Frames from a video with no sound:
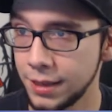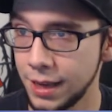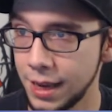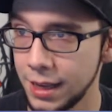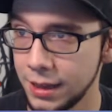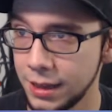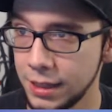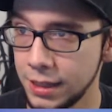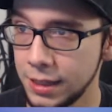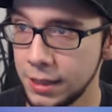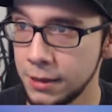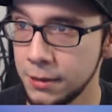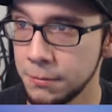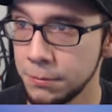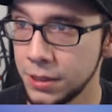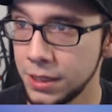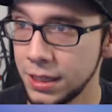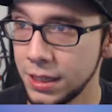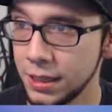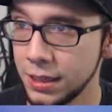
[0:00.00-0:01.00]
At the
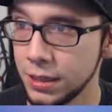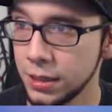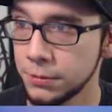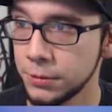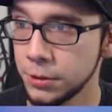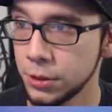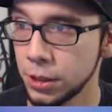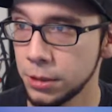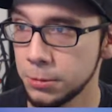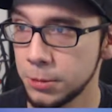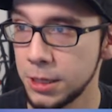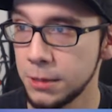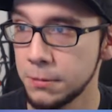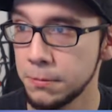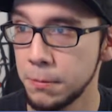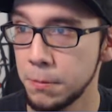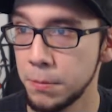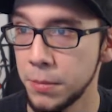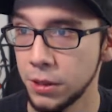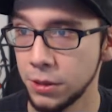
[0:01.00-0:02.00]
beginning of your upkeep,
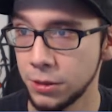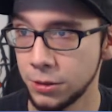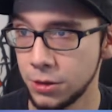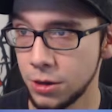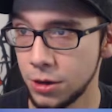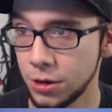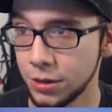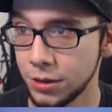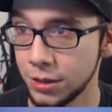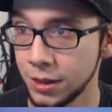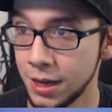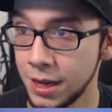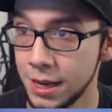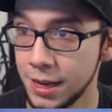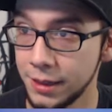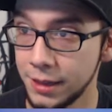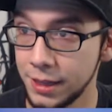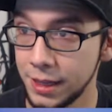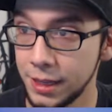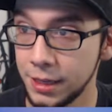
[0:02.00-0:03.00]
mill a card.
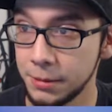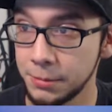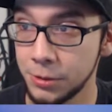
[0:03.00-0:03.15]
Then, if